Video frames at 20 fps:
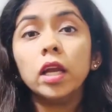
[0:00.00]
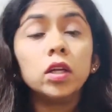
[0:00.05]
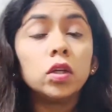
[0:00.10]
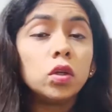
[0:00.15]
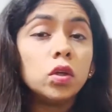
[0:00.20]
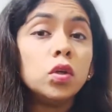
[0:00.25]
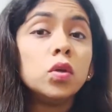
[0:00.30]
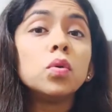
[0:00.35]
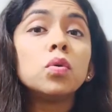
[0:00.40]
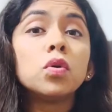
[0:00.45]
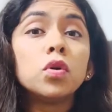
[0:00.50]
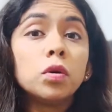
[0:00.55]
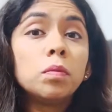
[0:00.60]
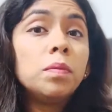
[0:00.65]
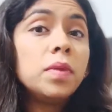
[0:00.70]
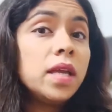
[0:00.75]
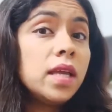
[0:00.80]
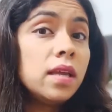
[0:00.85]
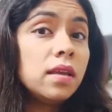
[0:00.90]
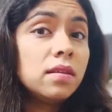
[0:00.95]
You could
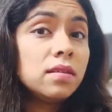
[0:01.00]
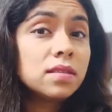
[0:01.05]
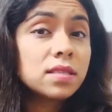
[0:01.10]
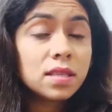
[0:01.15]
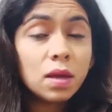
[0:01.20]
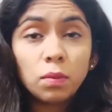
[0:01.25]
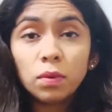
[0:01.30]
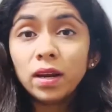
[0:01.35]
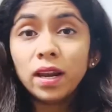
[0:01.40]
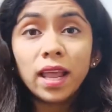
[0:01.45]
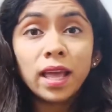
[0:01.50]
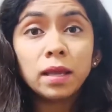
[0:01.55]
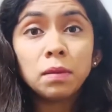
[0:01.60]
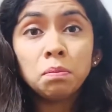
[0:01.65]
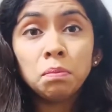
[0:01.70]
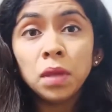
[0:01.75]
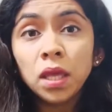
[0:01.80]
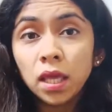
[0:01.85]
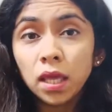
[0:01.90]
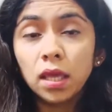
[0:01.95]
be someone like
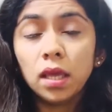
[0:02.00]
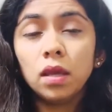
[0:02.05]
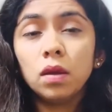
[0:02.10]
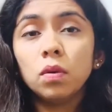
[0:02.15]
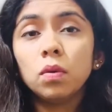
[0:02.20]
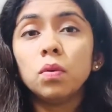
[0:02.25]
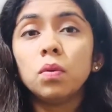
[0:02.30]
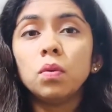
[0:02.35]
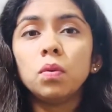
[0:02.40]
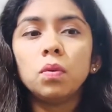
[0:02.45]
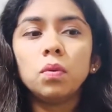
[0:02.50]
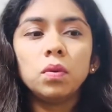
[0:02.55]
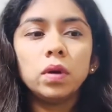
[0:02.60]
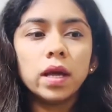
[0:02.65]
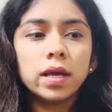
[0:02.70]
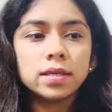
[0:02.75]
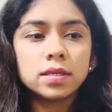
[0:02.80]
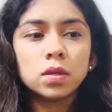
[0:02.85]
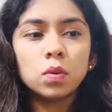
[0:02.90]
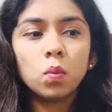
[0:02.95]
me who
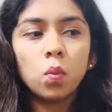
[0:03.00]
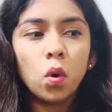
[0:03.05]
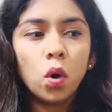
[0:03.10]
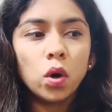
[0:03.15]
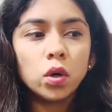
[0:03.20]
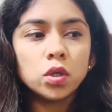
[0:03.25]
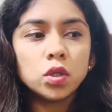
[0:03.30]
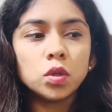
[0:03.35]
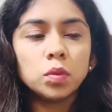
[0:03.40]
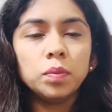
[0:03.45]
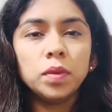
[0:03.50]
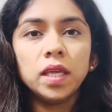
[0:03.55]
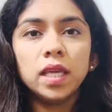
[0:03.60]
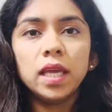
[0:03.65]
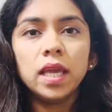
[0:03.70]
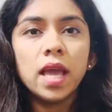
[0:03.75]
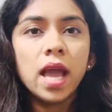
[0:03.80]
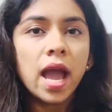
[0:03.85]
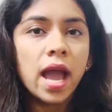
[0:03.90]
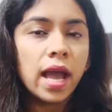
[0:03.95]
doesn't want to
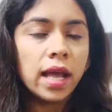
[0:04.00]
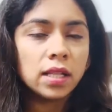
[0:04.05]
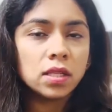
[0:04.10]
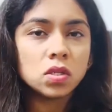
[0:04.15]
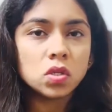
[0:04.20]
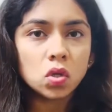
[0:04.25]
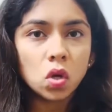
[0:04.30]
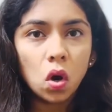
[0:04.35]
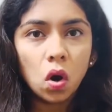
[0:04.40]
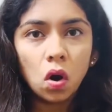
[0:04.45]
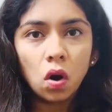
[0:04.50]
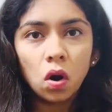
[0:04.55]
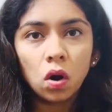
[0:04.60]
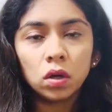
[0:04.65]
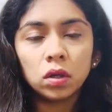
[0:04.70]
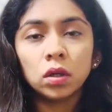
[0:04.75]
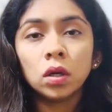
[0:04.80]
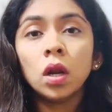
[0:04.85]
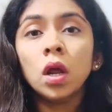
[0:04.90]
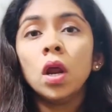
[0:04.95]
be
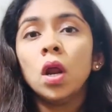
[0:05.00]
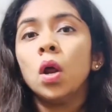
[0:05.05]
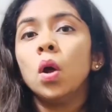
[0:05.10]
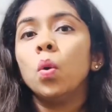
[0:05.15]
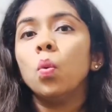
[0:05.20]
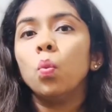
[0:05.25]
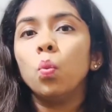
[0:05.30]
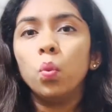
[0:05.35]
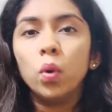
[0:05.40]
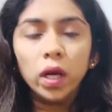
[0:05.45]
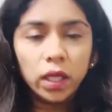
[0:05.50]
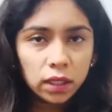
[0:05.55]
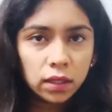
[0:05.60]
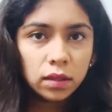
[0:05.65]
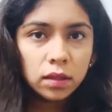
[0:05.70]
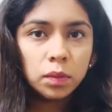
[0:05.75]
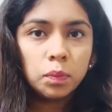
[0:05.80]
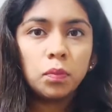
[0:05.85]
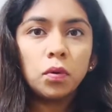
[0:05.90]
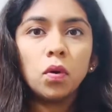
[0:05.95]
hands-on
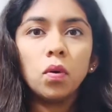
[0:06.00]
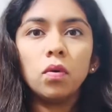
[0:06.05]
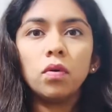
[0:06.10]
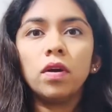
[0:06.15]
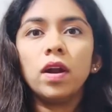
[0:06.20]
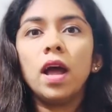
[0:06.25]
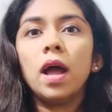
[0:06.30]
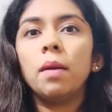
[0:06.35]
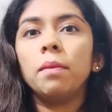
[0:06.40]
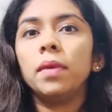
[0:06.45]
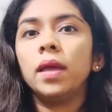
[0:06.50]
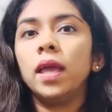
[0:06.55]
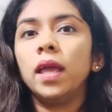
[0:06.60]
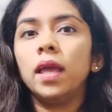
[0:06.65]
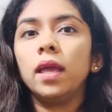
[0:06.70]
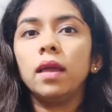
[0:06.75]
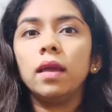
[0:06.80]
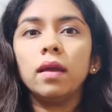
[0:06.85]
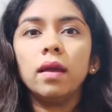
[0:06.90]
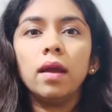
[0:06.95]
with
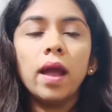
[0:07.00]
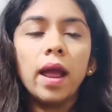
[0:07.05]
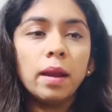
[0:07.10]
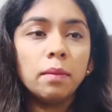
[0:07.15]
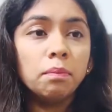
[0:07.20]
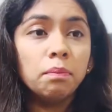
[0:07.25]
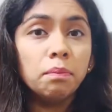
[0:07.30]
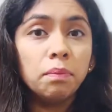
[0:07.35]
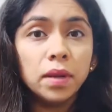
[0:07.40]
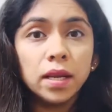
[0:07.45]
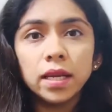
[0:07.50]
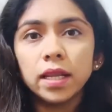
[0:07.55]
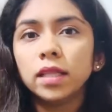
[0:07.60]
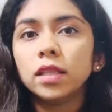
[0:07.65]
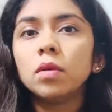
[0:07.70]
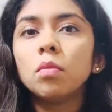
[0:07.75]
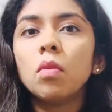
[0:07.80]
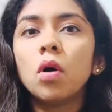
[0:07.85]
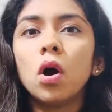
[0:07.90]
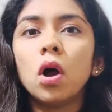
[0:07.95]
programming and building
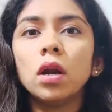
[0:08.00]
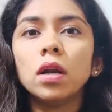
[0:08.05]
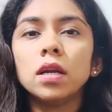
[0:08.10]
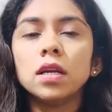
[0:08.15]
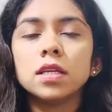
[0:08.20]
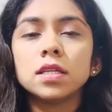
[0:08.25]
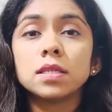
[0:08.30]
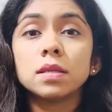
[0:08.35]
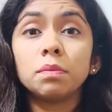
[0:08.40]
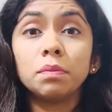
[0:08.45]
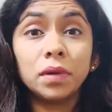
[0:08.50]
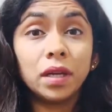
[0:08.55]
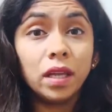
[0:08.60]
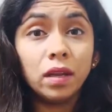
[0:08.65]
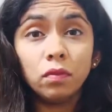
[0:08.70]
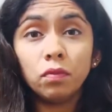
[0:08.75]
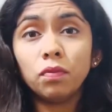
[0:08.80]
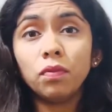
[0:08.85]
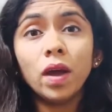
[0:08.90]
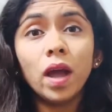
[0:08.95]
the models.
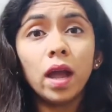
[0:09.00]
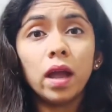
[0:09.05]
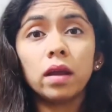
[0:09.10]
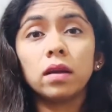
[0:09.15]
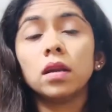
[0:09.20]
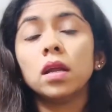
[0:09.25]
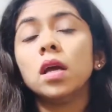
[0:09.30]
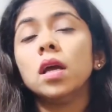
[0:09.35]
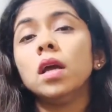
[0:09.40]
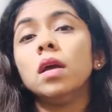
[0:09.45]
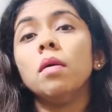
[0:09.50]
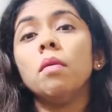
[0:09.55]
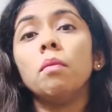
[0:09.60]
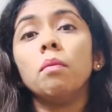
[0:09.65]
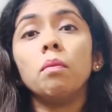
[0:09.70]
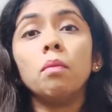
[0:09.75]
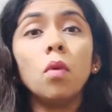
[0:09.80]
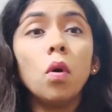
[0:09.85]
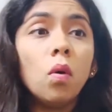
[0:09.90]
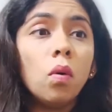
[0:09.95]
In fact,
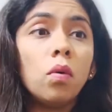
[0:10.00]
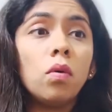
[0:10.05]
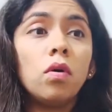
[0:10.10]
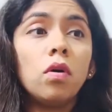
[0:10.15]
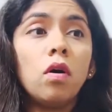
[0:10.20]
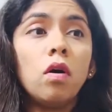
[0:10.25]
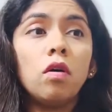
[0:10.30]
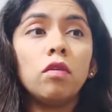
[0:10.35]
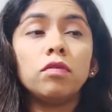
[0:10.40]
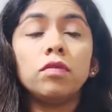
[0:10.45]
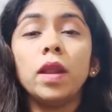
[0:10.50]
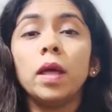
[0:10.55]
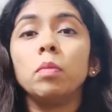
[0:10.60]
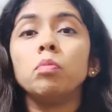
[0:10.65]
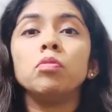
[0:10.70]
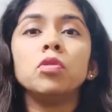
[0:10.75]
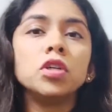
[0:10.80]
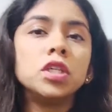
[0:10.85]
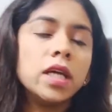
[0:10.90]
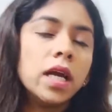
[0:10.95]
more of like
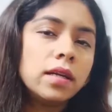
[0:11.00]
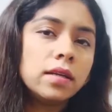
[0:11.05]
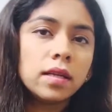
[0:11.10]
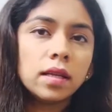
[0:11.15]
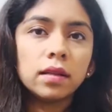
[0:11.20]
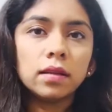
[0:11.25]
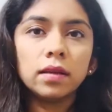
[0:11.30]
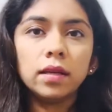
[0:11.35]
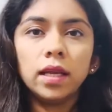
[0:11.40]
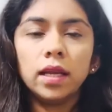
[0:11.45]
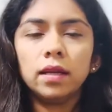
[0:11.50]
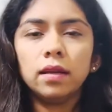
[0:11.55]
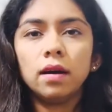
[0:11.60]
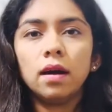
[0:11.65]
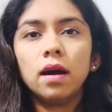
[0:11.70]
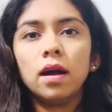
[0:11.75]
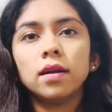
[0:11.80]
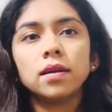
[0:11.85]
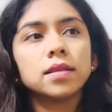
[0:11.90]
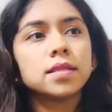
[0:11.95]
protecting the
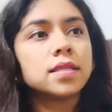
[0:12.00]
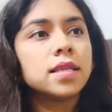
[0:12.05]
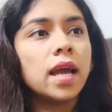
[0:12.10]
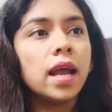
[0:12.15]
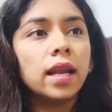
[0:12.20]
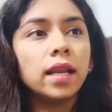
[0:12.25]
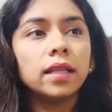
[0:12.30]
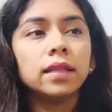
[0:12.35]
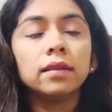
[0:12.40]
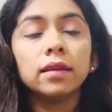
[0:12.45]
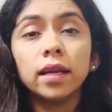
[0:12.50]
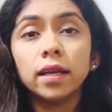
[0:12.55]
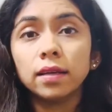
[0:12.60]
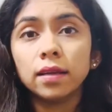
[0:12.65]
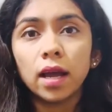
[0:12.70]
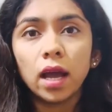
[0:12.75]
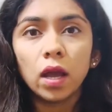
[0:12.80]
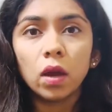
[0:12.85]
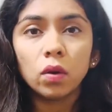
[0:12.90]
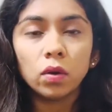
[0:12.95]
data, understanding the
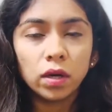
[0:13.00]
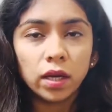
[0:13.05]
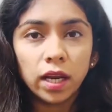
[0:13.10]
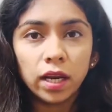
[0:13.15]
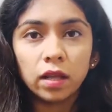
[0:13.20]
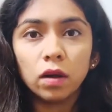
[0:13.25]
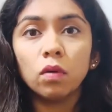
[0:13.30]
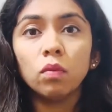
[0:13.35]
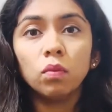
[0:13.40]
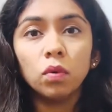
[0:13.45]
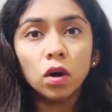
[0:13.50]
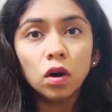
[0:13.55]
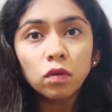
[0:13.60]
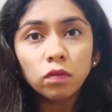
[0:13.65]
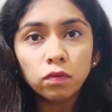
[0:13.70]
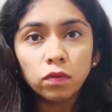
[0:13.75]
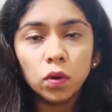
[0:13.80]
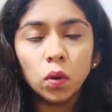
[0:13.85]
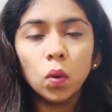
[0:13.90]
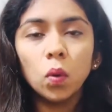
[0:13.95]
entire data
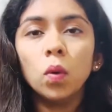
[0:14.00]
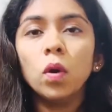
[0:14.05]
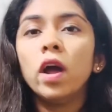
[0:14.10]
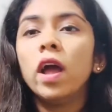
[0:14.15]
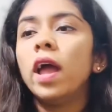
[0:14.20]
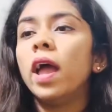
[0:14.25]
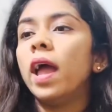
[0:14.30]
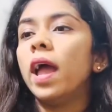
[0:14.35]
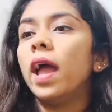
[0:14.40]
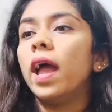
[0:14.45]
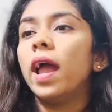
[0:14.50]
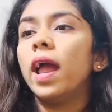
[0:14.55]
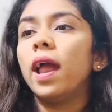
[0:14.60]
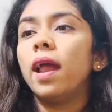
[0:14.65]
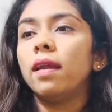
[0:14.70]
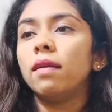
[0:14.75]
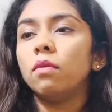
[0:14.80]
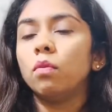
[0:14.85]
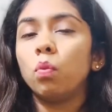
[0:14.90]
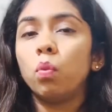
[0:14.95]
workflow
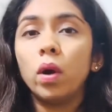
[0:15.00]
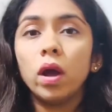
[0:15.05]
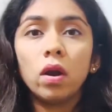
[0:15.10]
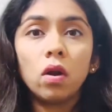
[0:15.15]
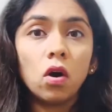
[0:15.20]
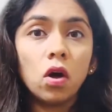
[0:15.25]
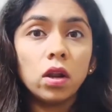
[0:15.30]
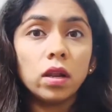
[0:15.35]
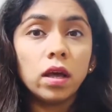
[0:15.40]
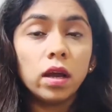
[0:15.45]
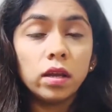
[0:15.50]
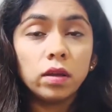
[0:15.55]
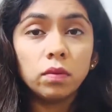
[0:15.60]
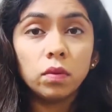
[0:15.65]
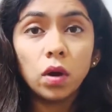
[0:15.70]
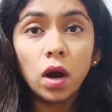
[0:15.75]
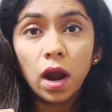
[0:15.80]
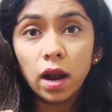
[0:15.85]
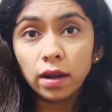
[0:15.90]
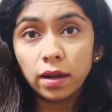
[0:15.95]
and where all
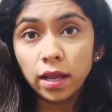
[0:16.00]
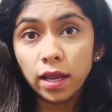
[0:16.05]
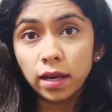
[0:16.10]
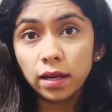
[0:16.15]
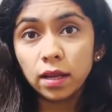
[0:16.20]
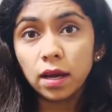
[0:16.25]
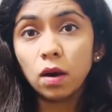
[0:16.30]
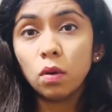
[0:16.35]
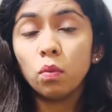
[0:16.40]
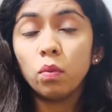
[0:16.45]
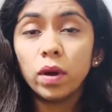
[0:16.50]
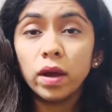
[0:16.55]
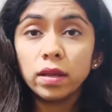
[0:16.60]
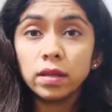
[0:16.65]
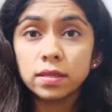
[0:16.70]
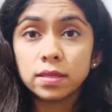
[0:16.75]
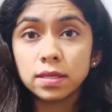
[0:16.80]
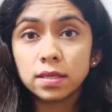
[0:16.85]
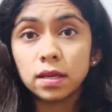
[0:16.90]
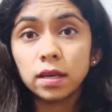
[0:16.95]
our data, where
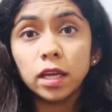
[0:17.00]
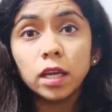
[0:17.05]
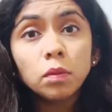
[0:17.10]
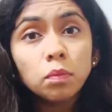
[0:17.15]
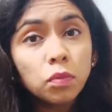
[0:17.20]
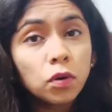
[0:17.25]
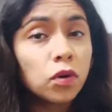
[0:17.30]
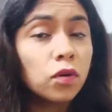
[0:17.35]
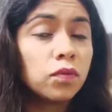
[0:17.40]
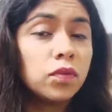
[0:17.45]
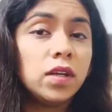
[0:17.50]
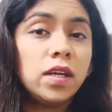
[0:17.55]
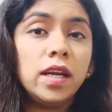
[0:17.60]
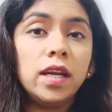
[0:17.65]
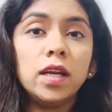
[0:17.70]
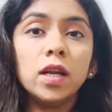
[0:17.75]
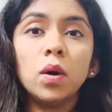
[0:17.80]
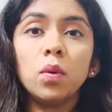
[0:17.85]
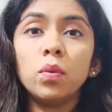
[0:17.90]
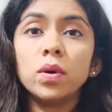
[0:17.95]
is the input of the
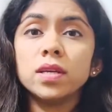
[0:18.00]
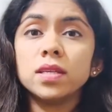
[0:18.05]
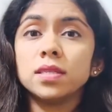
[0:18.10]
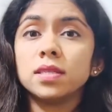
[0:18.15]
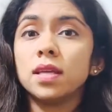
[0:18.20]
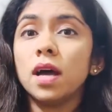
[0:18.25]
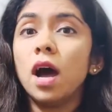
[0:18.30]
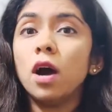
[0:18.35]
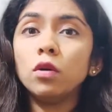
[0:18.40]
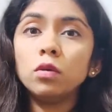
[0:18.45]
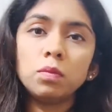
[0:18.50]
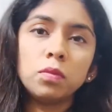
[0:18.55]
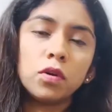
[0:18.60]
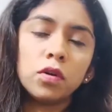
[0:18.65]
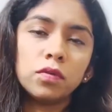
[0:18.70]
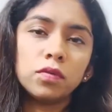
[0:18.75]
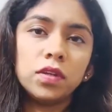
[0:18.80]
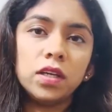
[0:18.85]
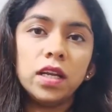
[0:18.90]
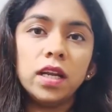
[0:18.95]
data, where is the output
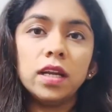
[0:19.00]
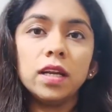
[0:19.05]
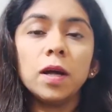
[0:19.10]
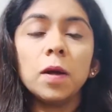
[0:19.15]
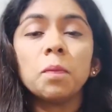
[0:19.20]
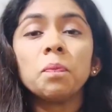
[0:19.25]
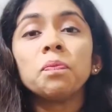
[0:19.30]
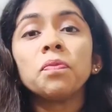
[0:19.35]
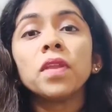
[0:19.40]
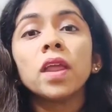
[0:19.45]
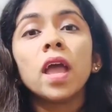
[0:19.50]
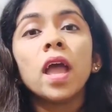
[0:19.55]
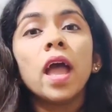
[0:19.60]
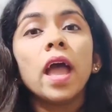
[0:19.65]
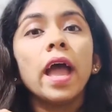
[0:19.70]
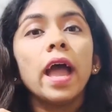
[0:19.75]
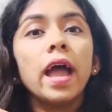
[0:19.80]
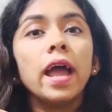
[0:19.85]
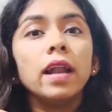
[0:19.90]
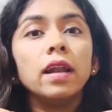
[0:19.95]
of the data,
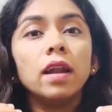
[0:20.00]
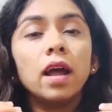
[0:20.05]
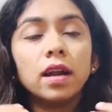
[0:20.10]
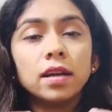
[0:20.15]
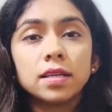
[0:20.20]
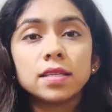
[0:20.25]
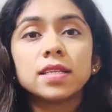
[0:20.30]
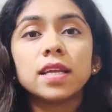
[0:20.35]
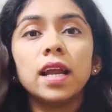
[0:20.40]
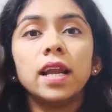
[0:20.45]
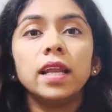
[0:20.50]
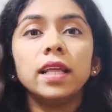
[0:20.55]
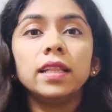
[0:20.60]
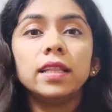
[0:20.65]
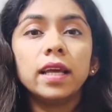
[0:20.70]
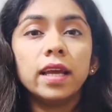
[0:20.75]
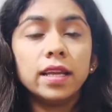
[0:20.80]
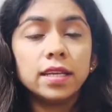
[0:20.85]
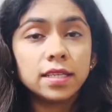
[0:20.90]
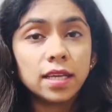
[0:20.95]
and understanding
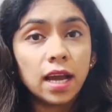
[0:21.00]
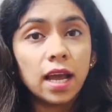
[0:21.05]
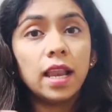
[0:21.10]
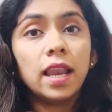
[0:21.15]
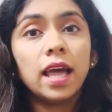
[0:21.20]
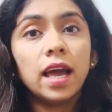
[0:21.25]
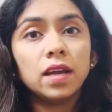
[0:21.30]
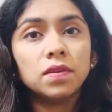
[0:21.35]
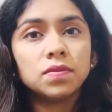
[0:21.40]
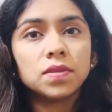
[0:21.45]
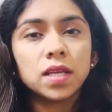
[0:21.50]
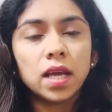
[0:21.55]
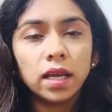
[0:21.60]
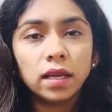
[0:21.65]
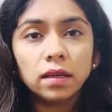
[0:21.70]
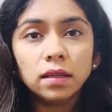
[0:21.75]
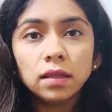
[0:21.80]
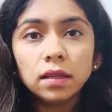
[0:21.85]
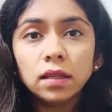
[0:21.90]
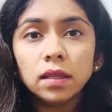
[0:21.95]
the entire life
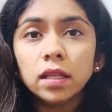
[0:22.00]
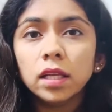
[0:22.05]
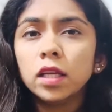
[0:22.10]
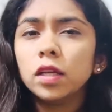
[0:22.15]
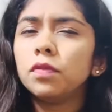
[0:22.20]
cycle.